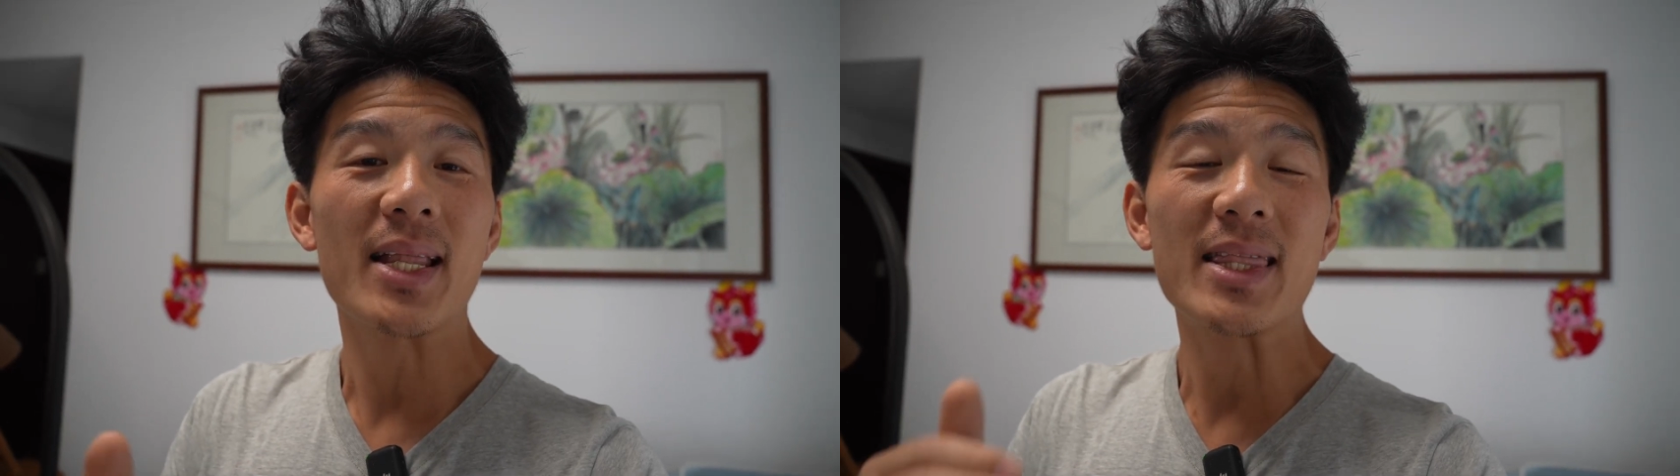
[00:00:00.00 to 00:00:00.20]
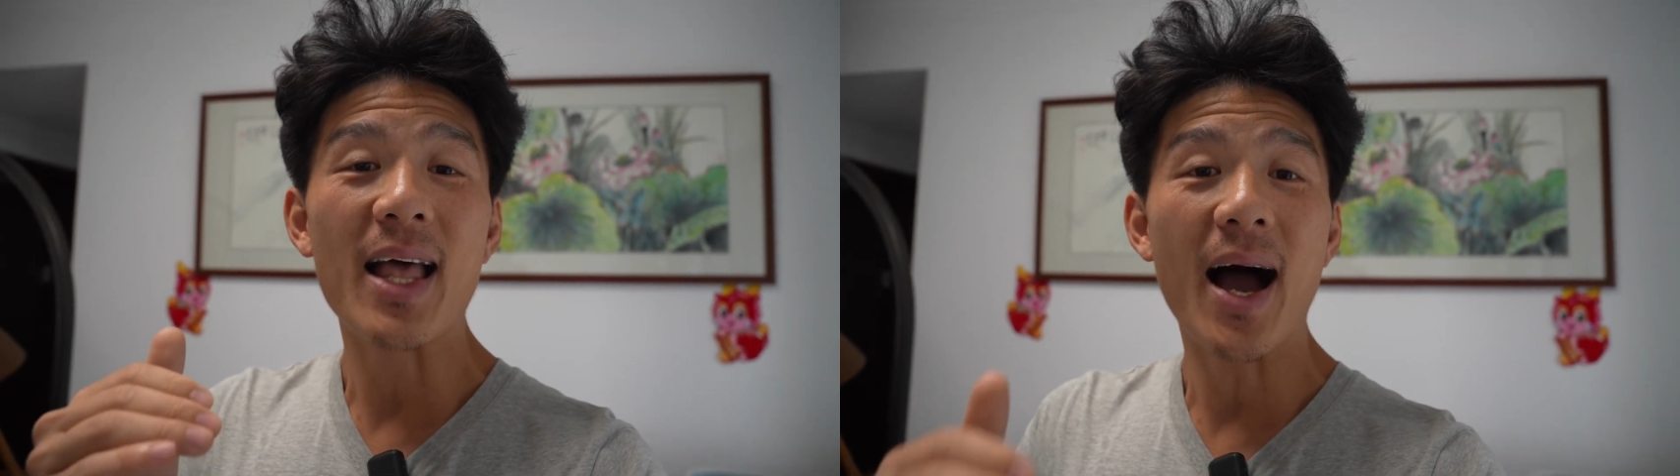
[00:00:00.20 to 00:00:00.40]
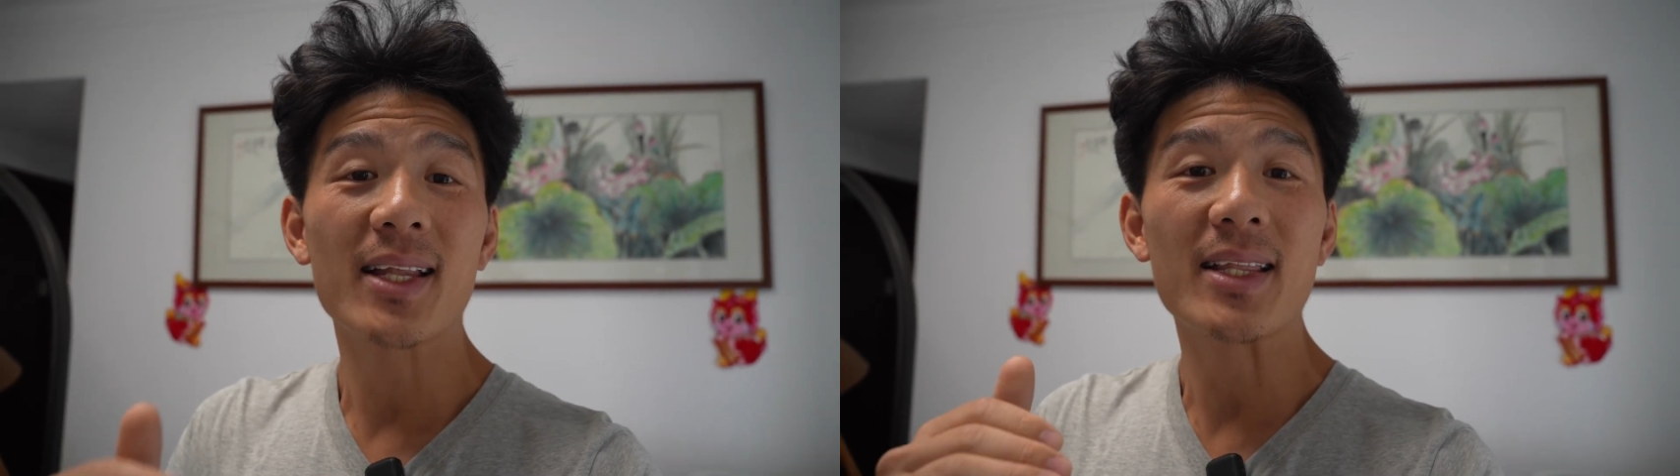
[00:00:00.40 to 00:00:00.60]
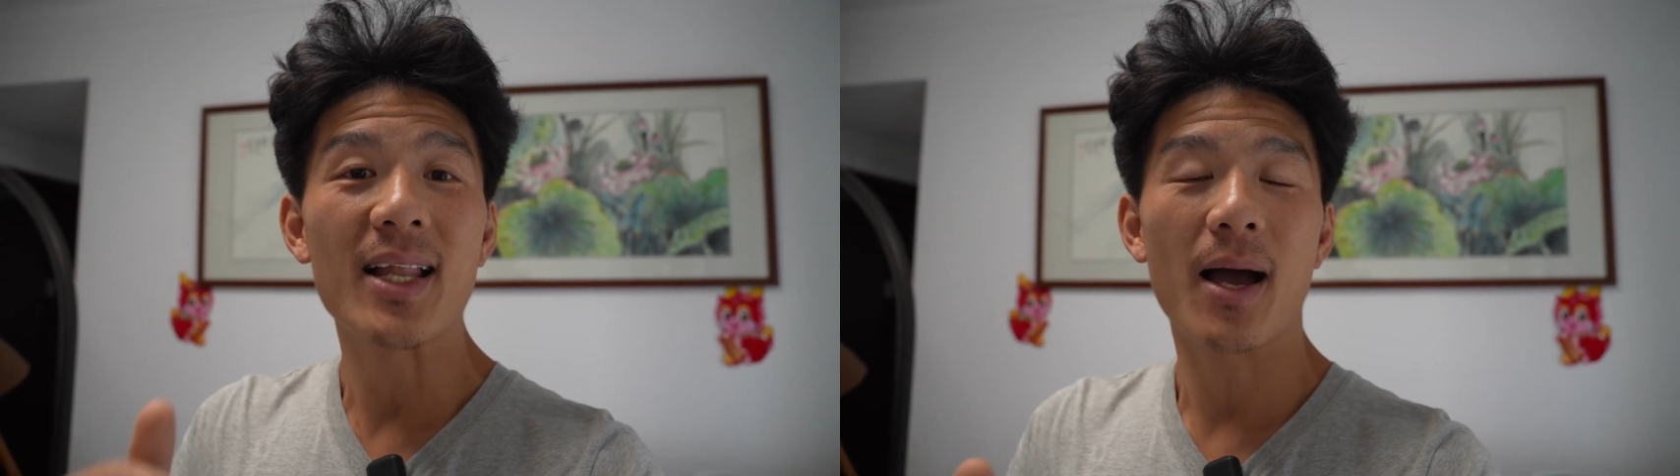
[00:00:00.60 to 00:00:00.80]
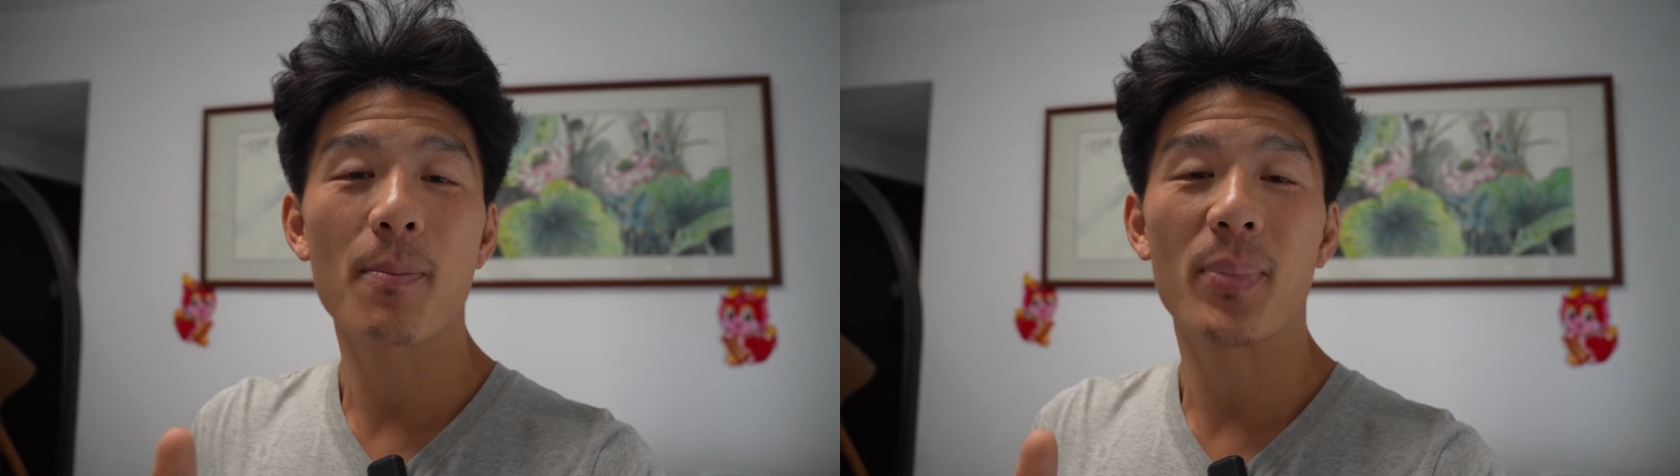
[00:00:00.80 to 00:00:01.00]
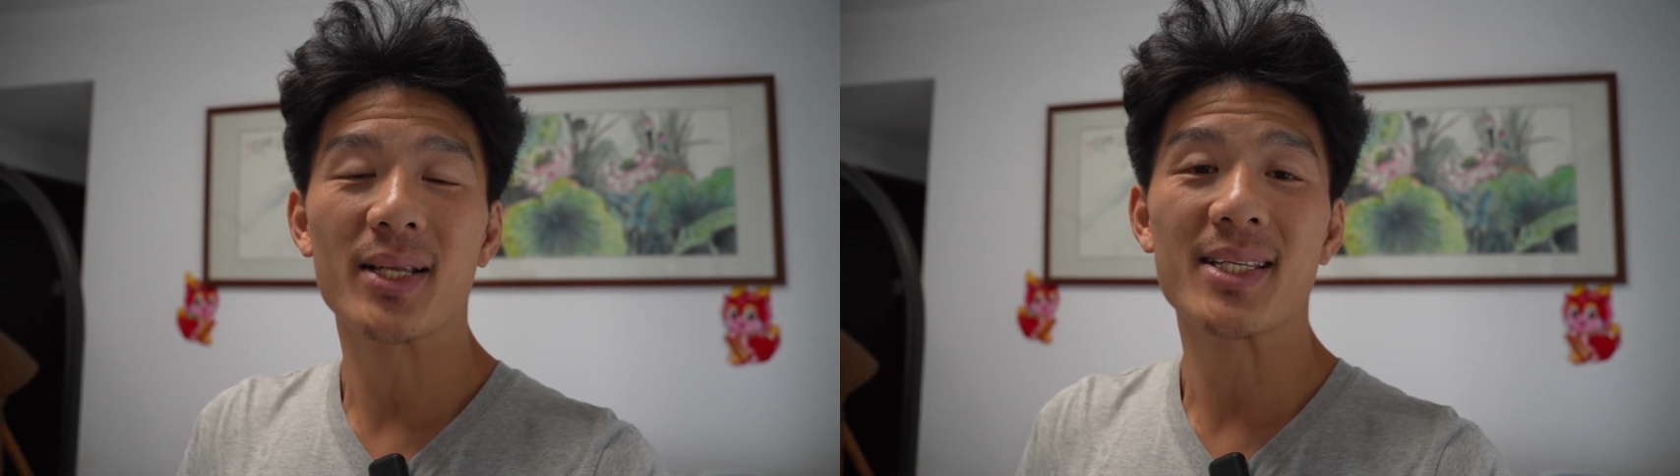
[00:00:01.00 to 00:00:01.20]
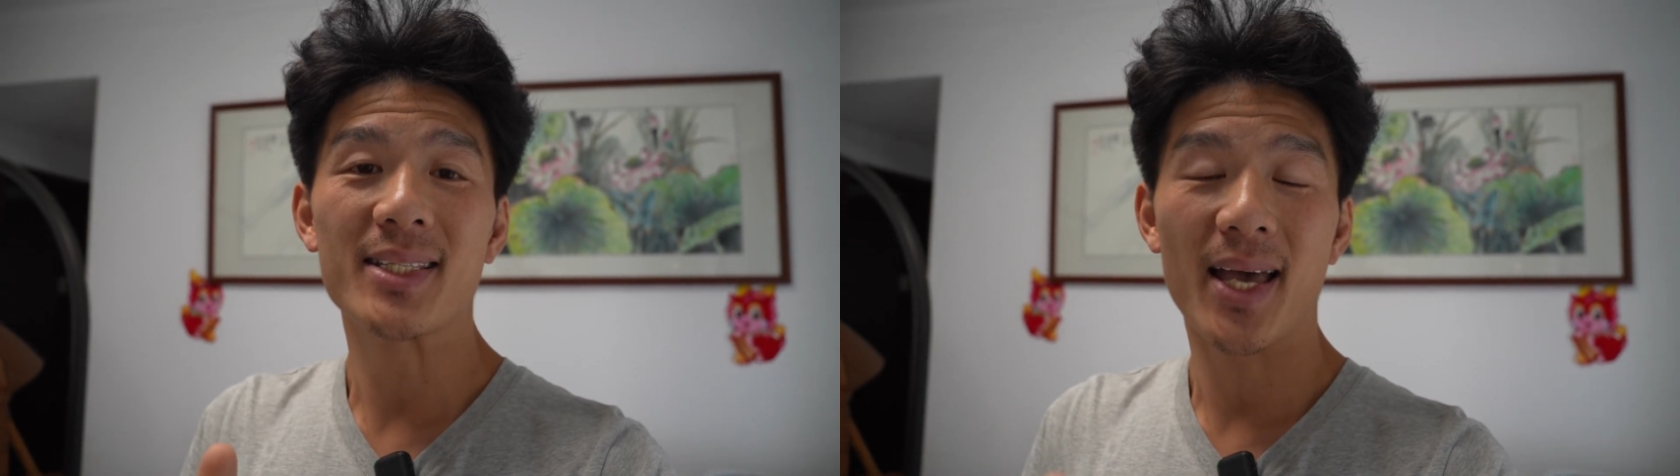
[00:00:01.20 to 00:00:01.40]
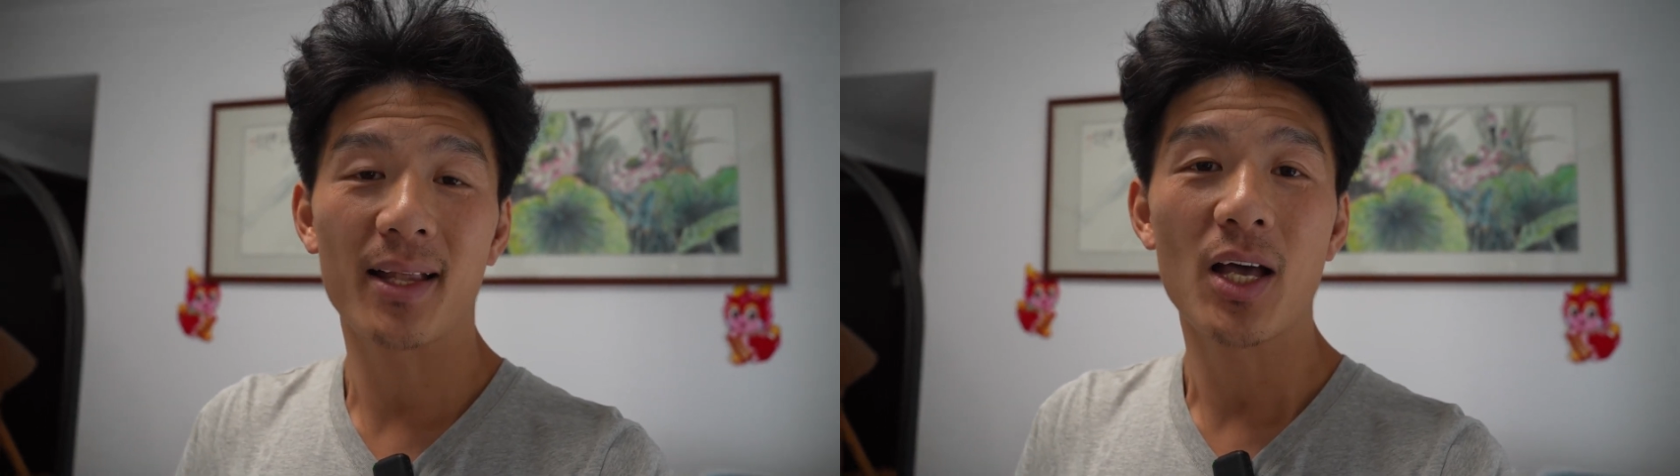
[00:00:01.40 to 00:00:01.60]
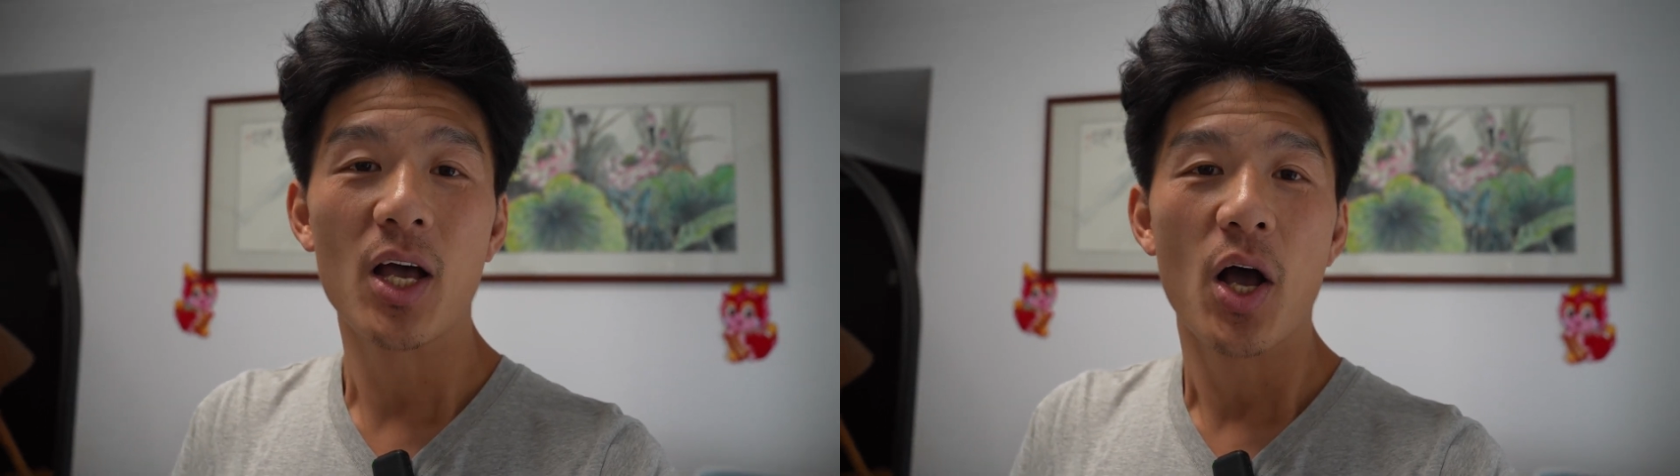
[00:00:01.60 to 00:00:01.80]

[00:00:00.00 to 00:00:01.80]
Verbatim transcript: 99%